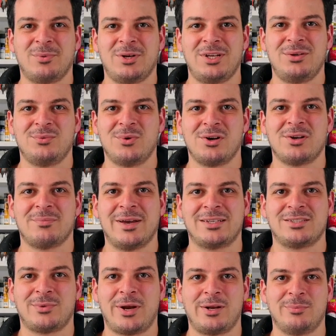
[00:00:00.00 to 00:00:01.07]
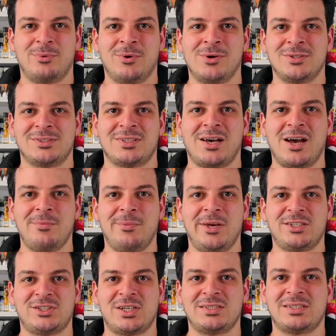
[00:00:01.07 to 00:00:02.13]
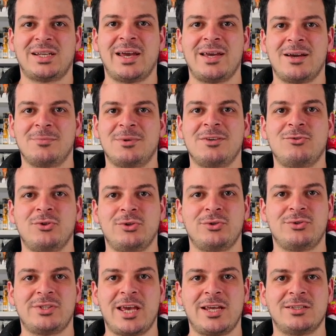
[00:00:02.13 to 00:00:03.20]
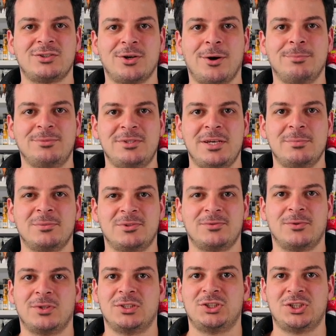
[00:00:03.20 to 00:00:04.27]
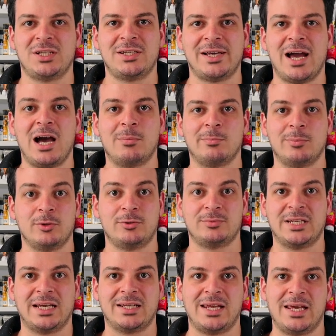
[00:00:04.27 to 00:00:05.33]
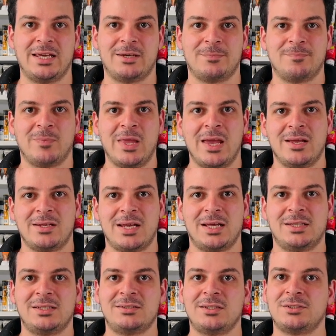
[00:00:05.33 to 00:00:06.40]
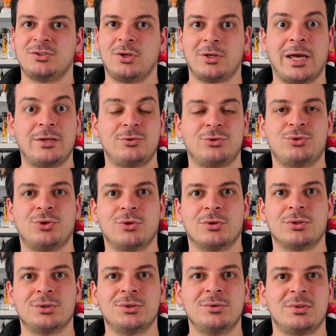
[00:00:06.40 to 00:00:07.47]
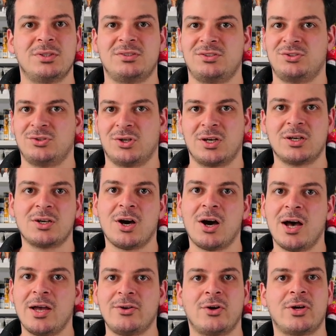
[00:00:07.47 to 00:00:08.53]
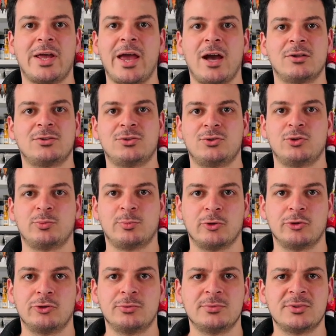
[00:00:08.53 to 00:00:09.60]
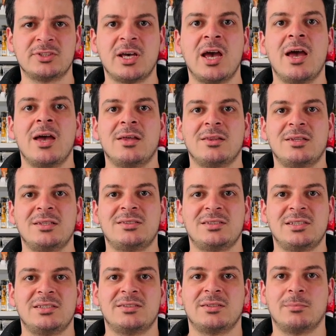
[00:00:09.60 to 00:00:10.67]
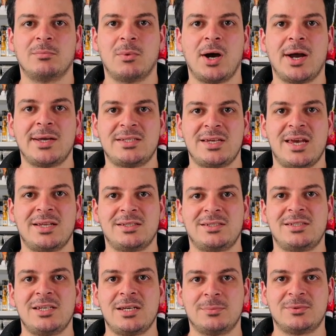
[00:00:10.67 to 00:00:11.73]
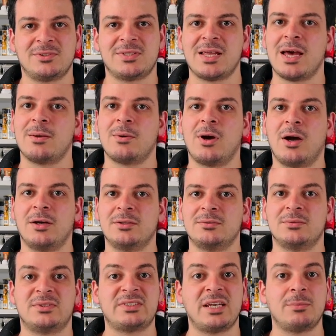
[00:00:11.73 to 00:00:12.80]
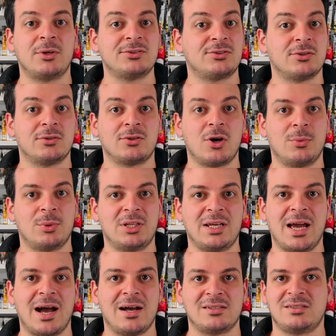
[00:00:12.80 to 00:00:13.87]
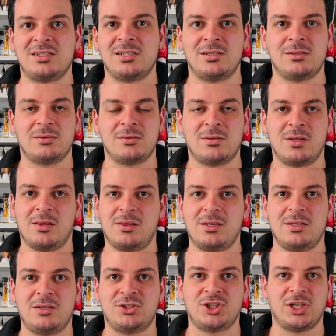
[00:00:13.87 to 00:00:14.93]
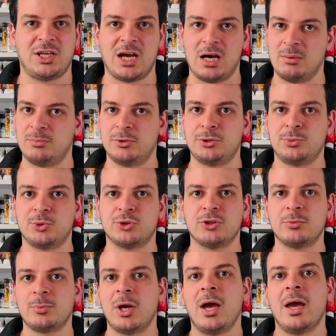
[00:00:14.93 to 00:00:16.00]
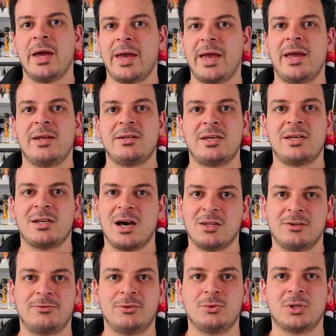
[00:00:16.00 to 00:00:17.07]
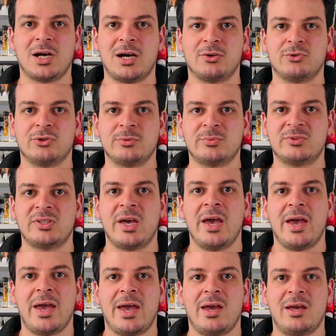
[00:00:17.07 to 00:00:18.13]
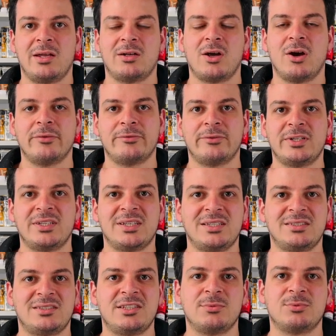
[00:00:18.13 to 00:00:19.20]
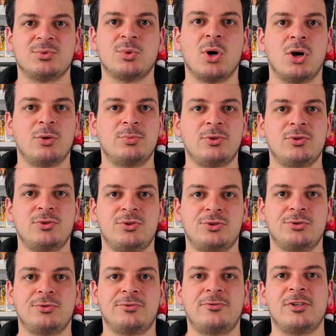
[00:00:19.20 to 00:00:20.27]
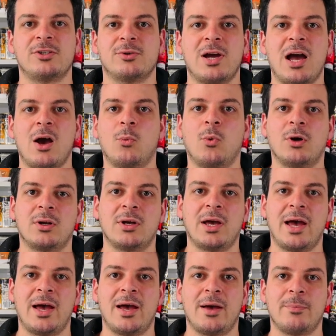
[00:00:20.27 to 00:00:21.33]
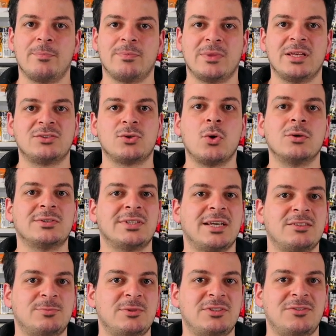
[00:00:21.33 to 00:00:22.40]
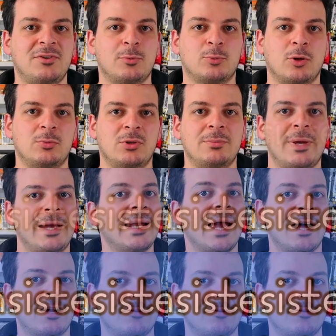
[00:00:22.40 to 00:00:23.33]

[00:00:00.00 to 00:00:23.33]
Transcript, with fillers: everybody, welcome back to Rain and Pours. I'm Mitch and today I'm giving you 10 top tips for the Sheleeart bloom technique. Now this is not a tutorial, this is not a guide on how to do blooms. This is my 10 tips that I see most commonly asked in the Sheleeart Bloom group and in other fluid art groups. And hopefully these tips will help you to figure out what um, is causing a specific problem and how